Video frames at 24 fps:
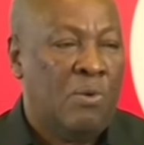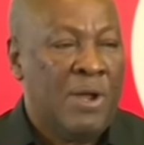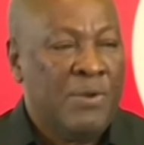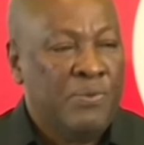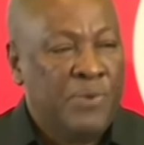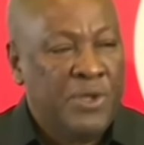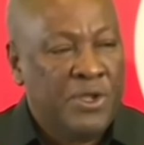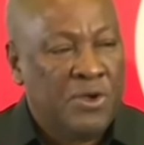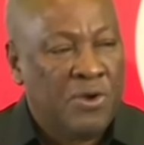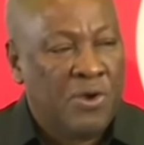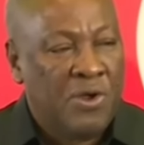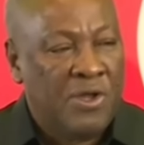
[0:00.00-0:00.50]

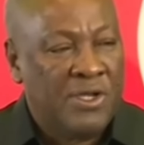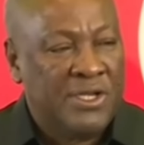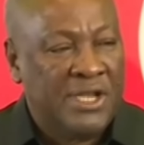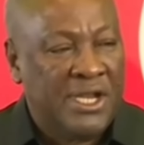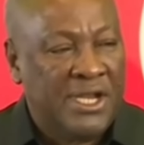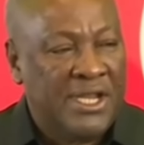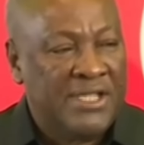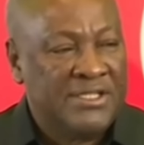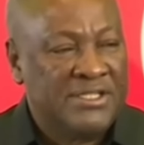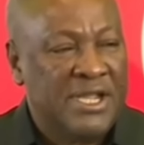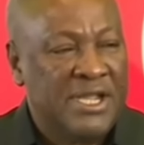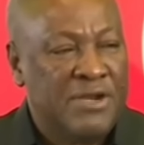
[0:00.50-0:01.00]
What we call
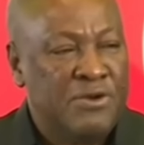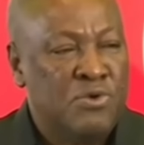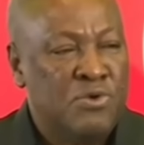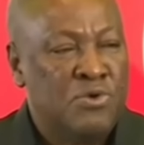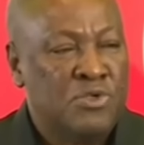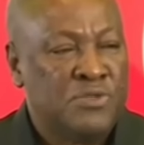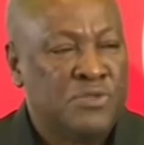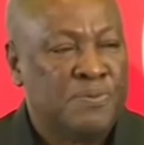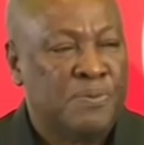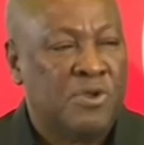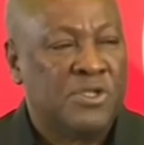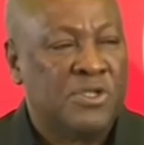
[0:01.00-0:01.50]
the lesser
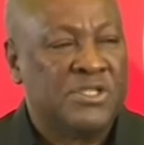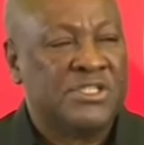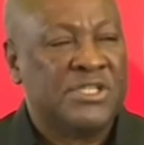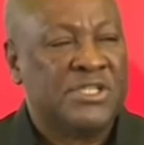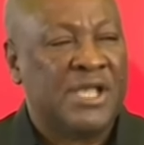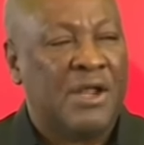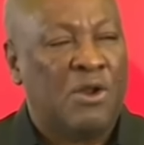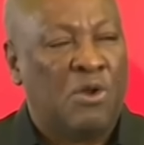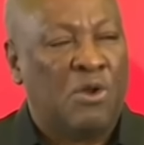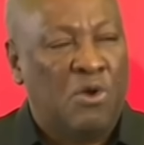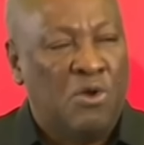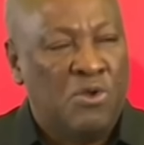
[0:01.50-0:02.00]
known
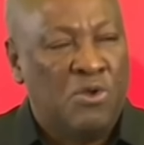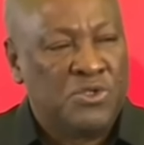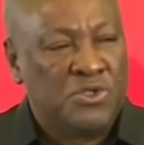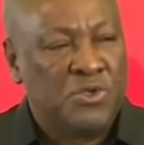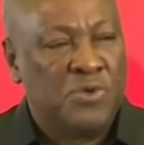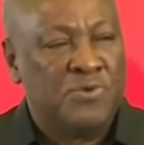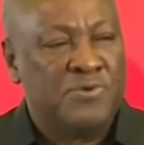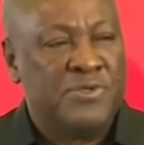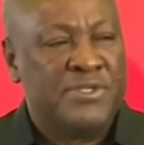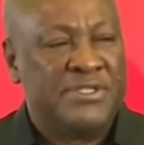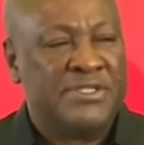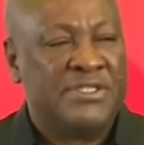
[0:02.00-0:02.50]
sports shall
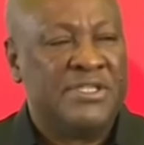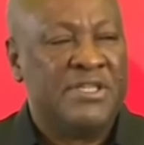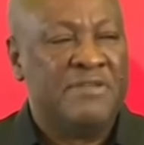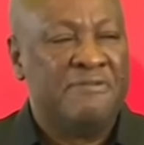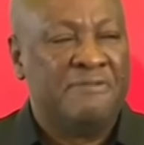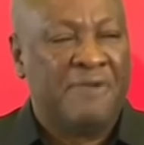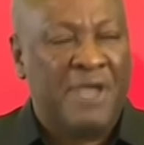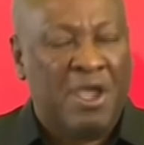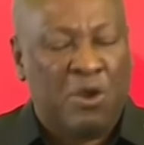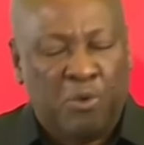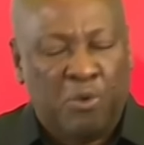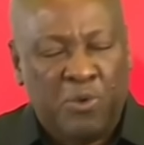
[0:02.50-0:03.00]
also
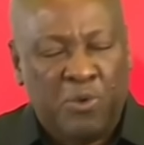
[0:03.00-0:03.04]
receive